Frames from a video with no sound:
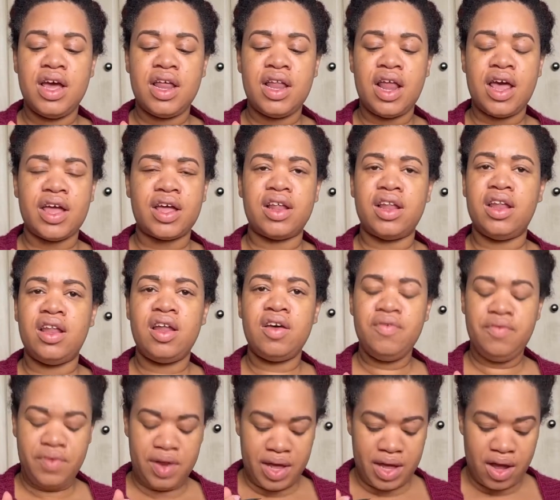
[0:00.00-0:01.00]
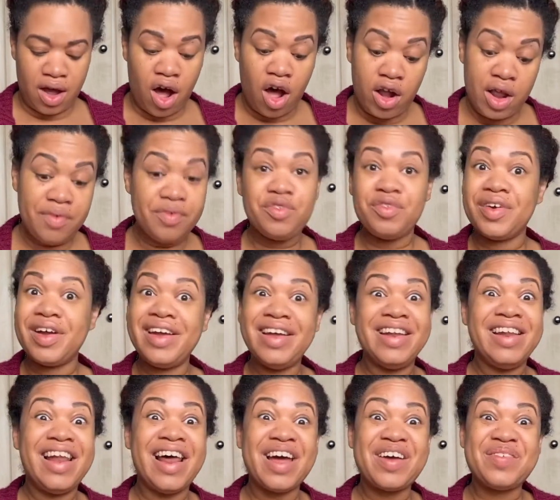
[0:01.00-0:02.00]
like a lovely olive green,
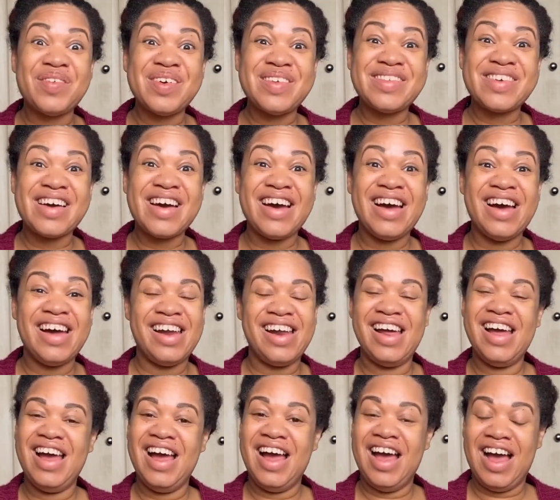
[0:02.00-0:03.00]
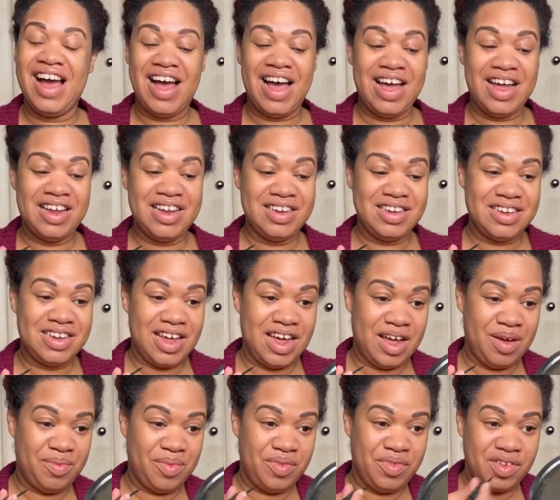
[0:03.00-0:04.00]
like my skirt, and
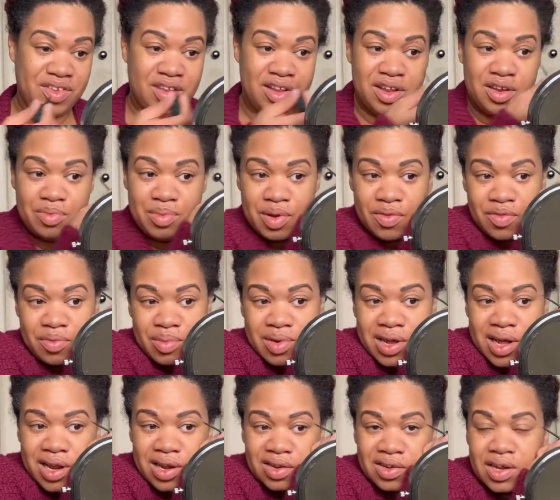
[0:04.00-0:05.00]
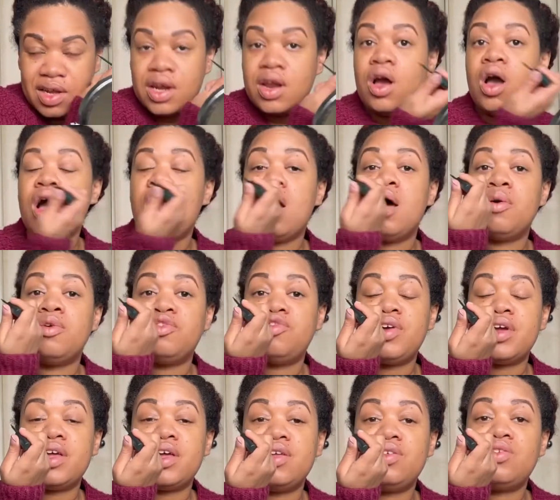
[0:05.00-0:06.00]
with just a little bit of a metallic sheen.
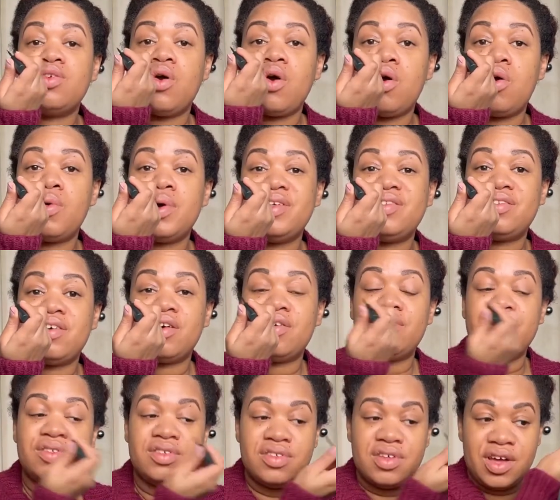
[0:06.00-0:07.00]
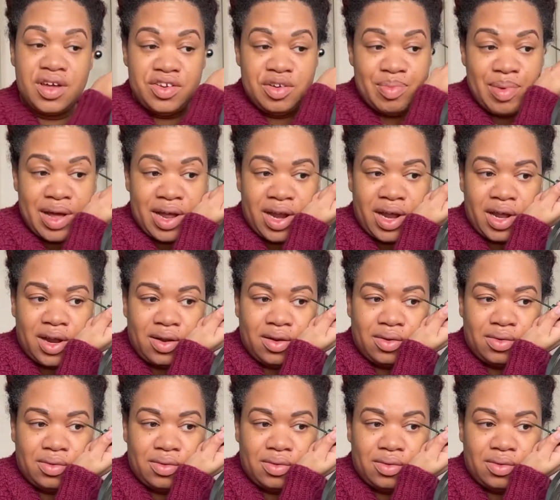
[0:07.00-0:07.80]
Trick is always start on the side you're bad at.